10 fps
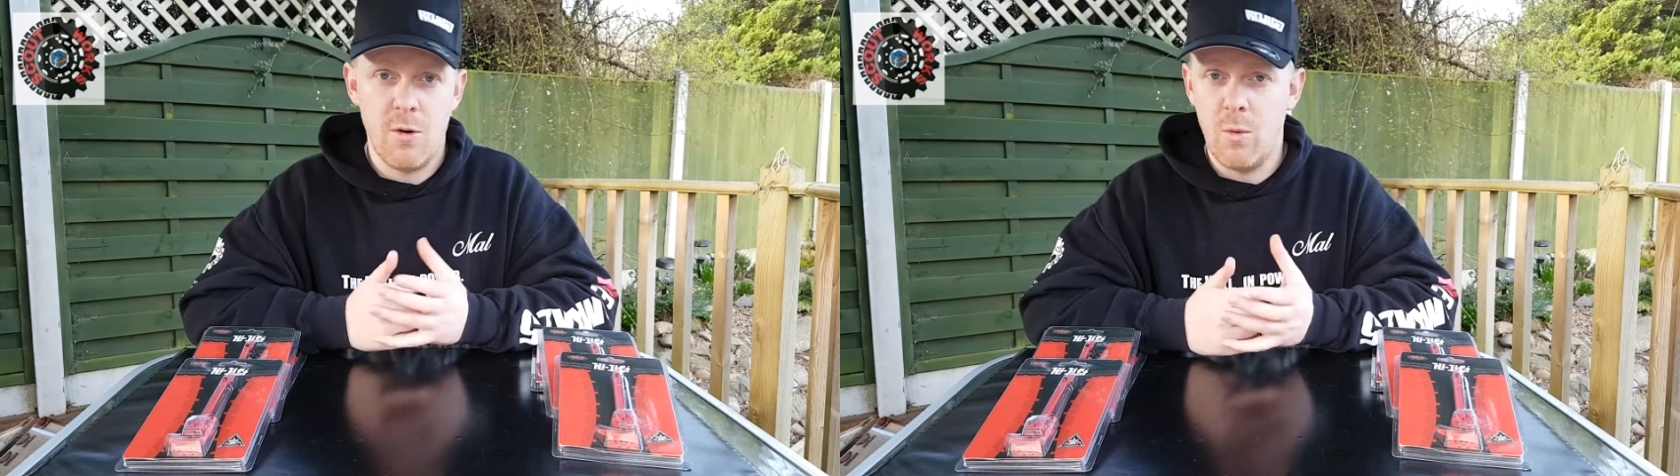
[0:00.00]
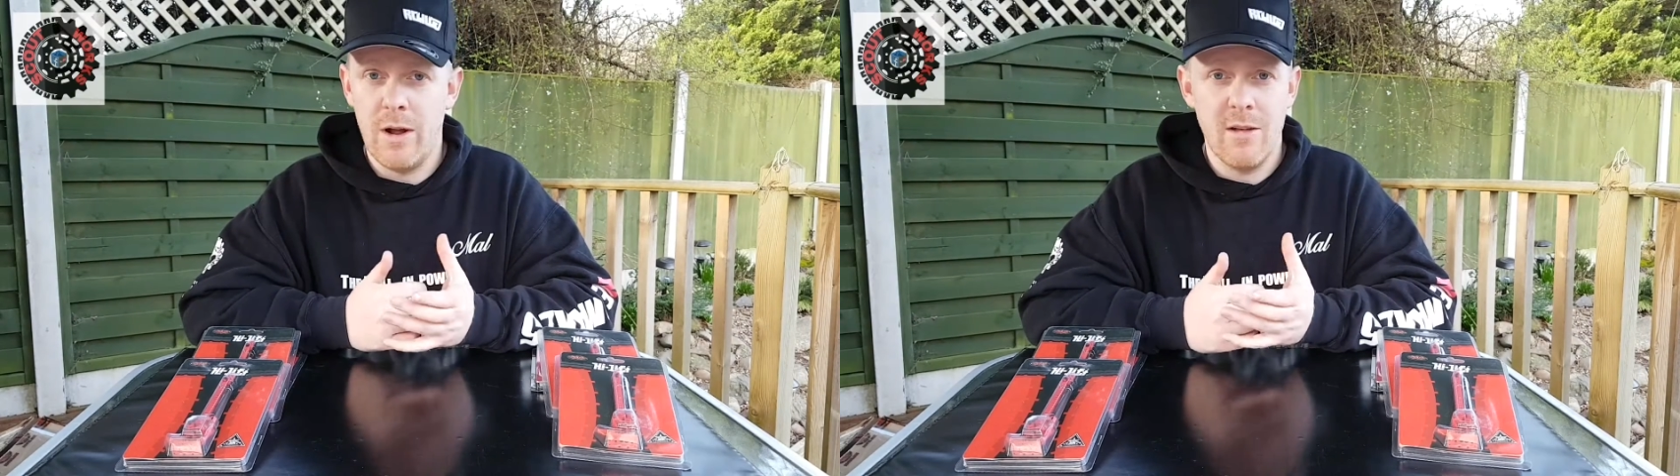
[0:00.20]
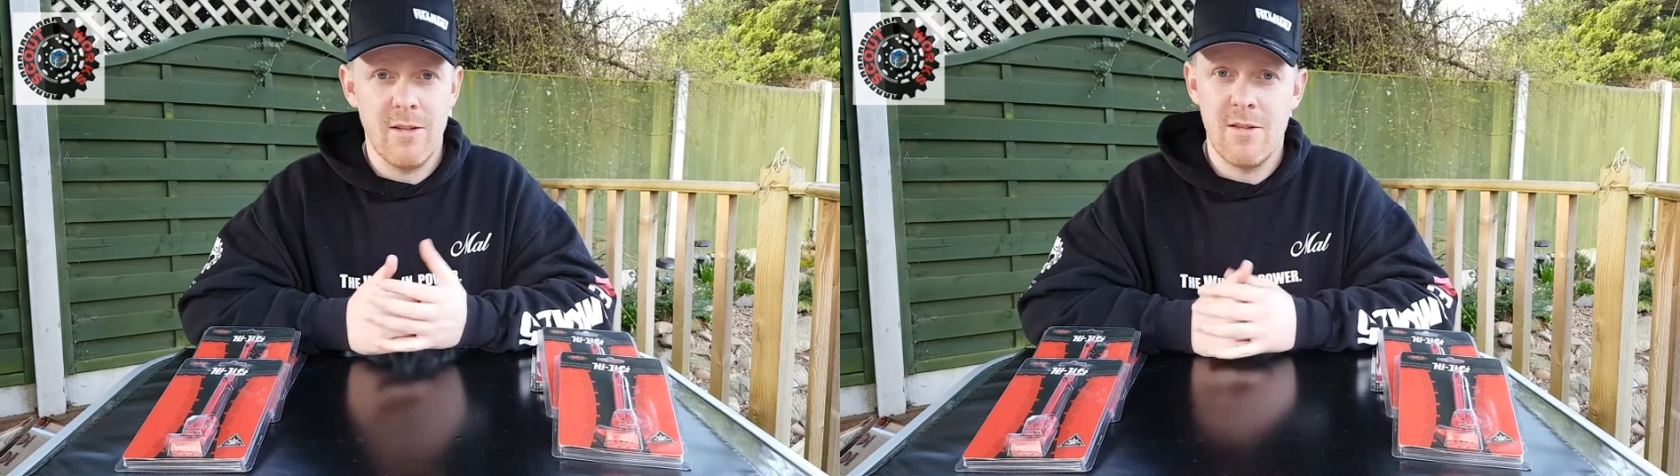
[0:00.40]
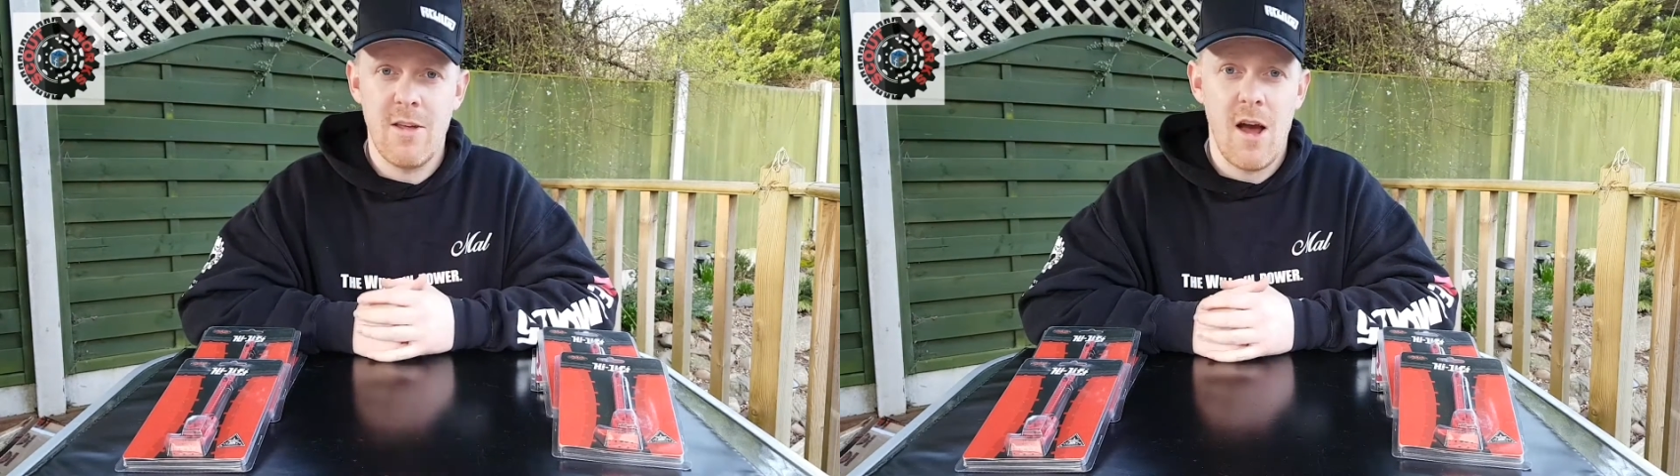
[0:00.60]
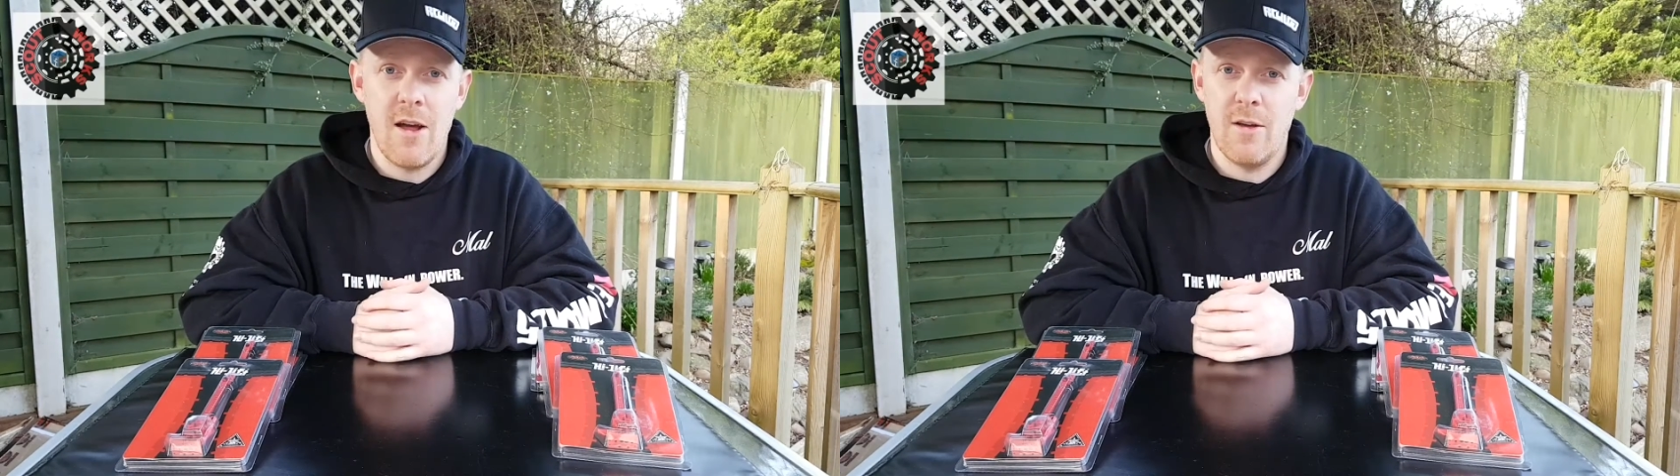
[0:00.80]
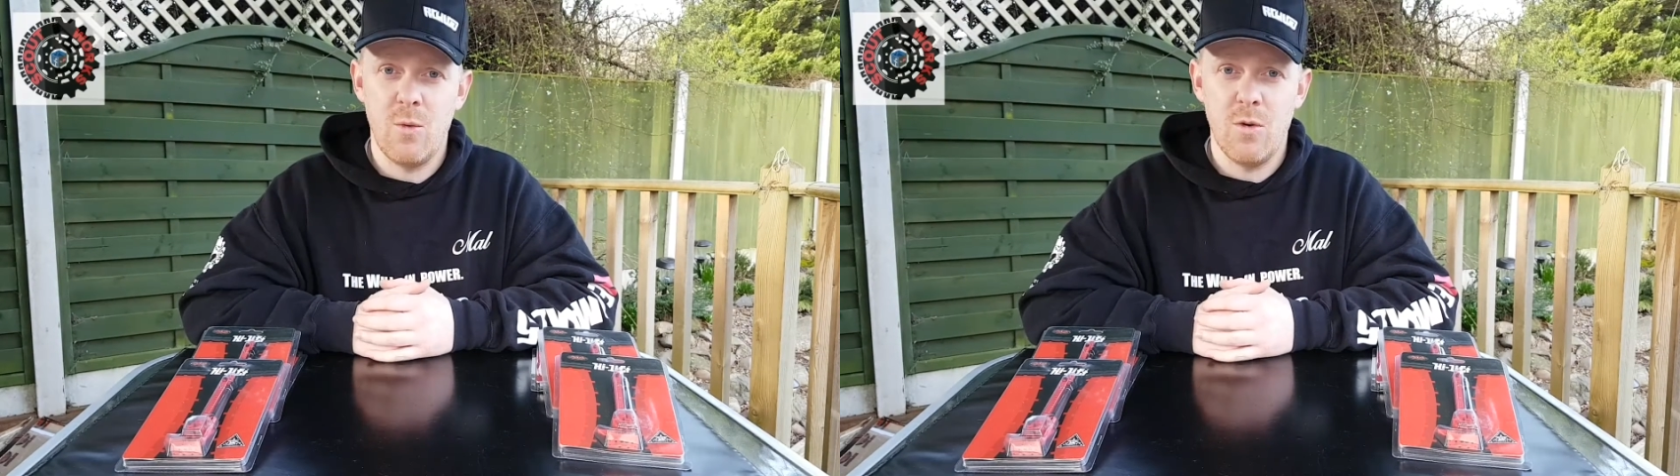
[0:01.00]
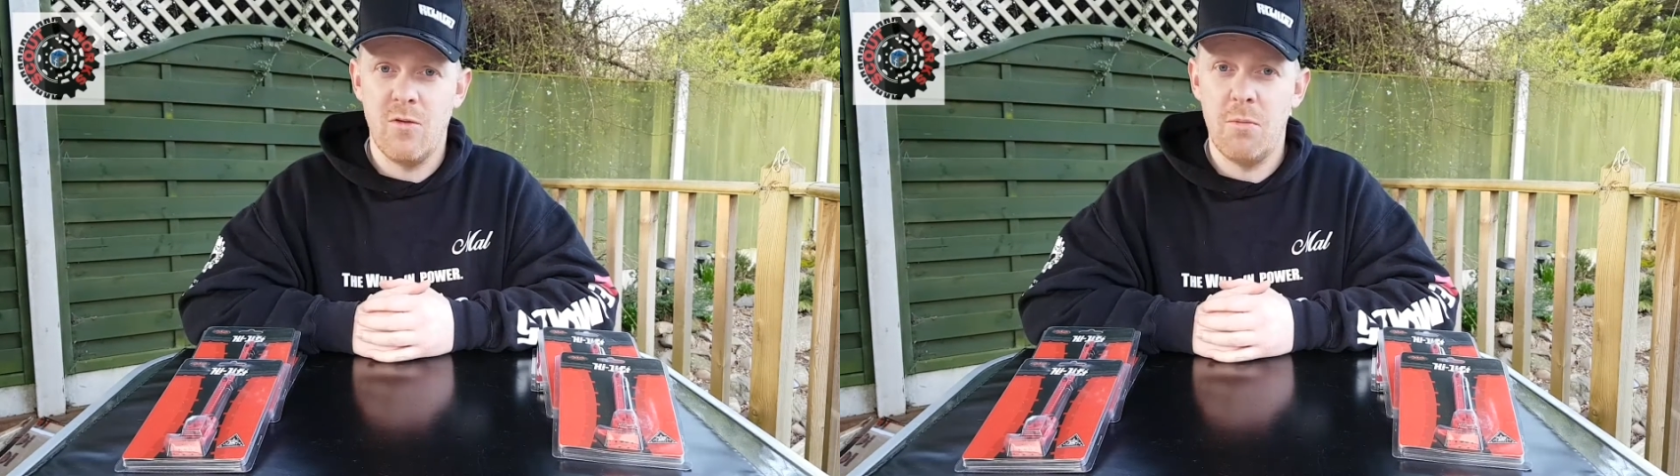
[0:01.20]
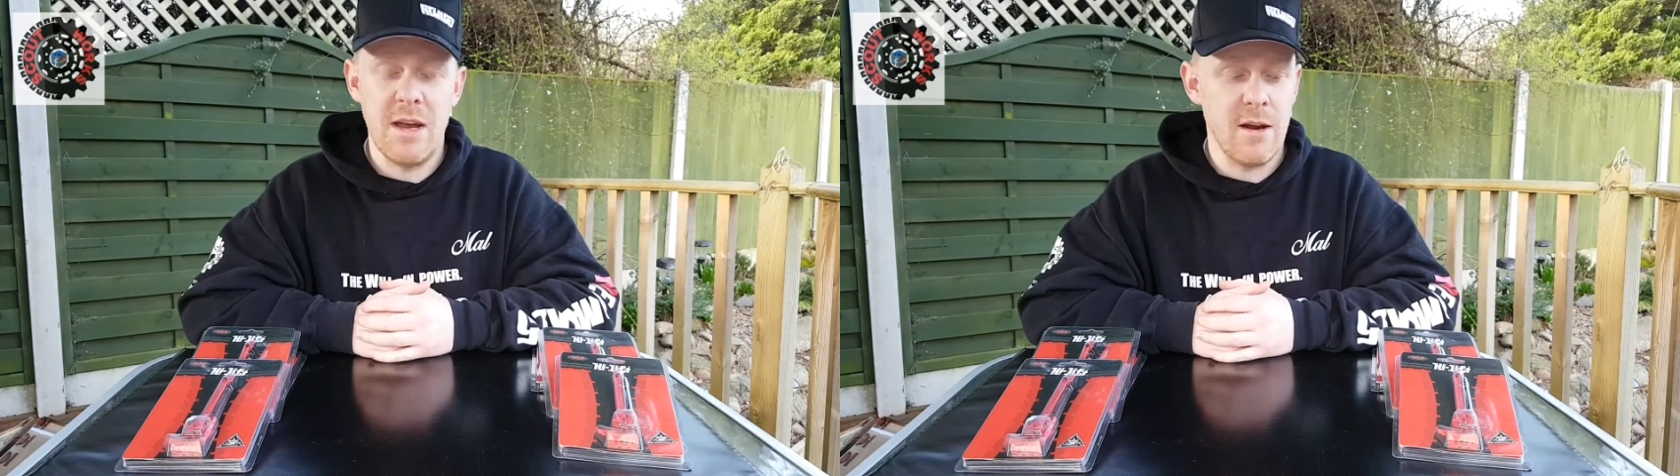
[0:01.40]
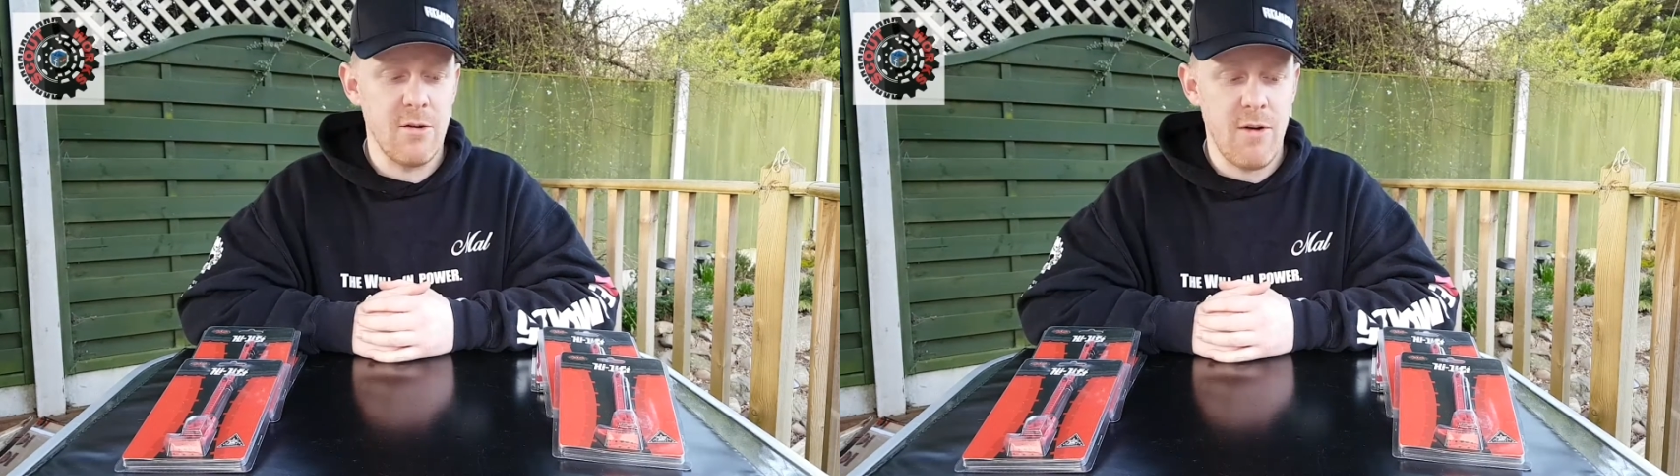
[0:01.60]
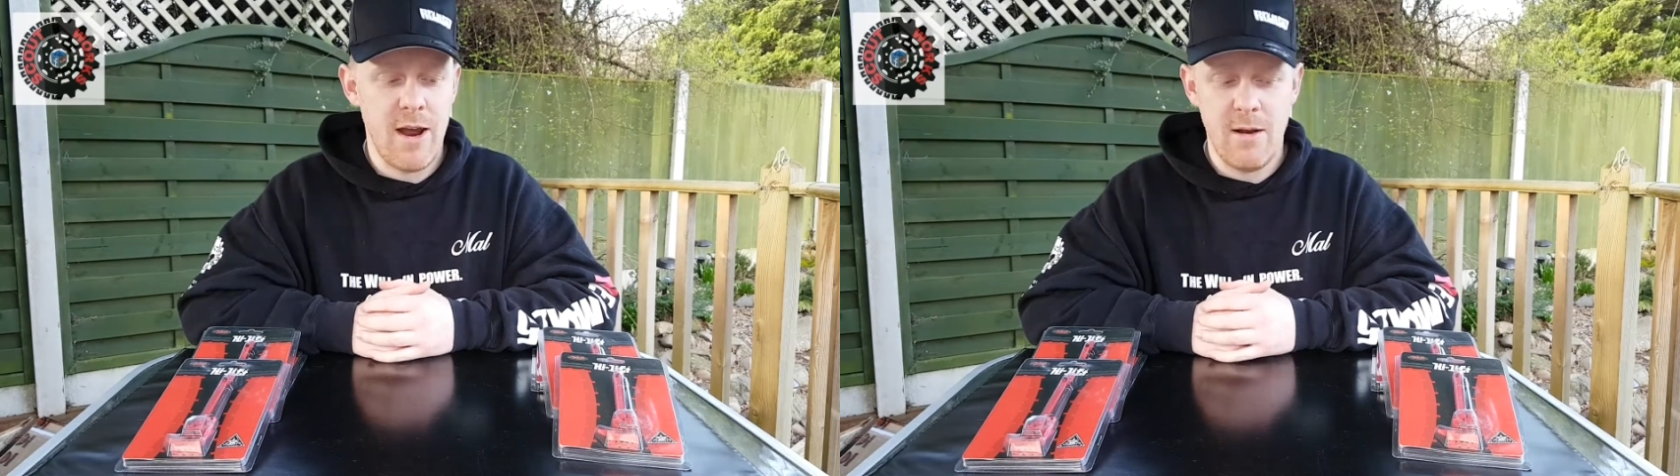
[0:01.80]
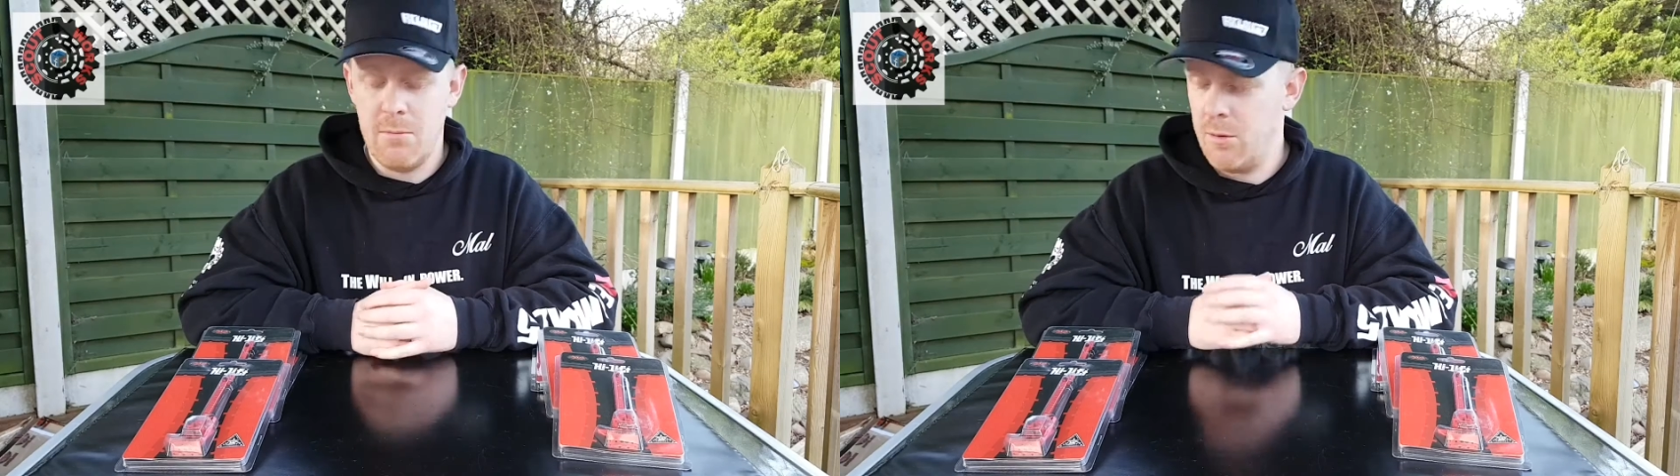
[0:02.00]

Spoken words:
or wheels and tyres, would have been great,